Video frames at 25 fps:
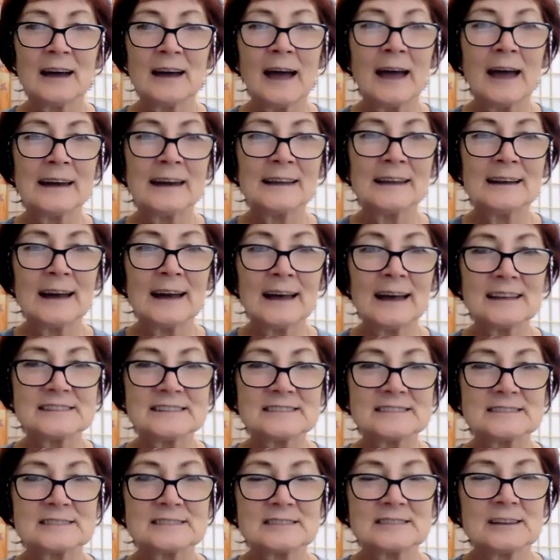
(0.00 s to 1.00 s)
any
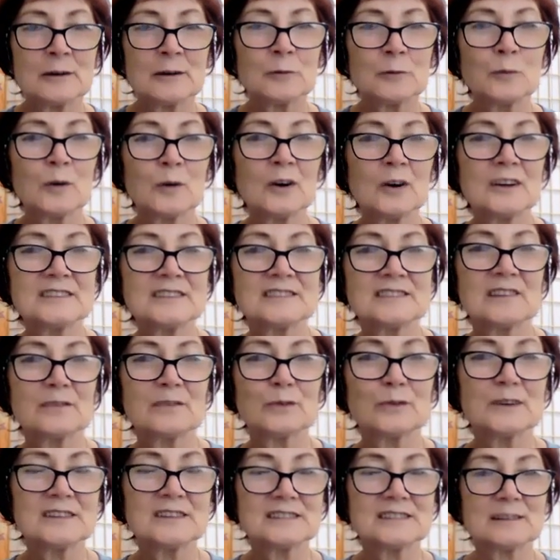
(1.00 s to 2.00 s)
last words of
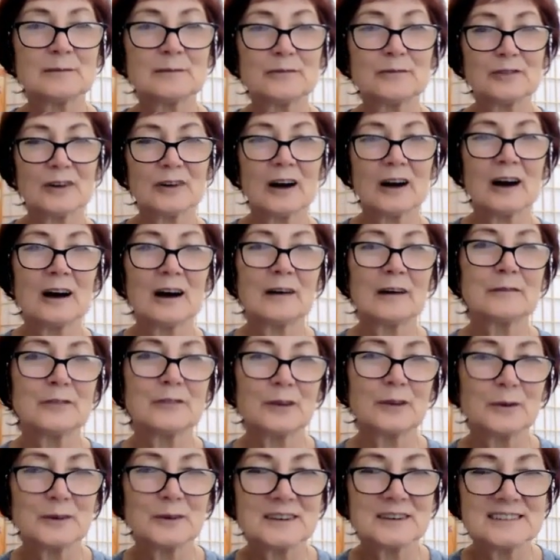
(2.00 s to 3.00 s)
wisdom for our
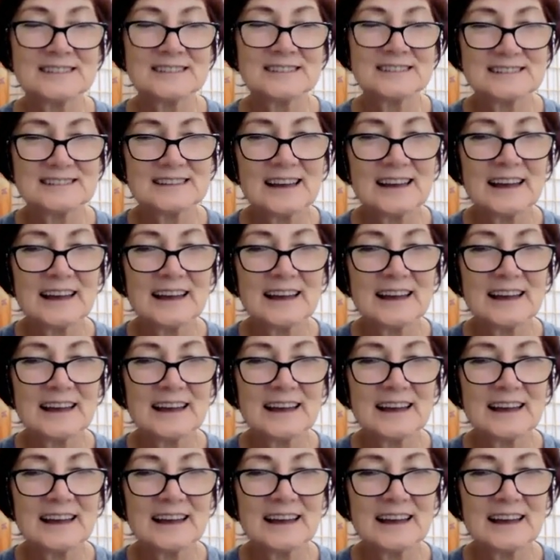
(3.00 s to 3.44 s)
viewers?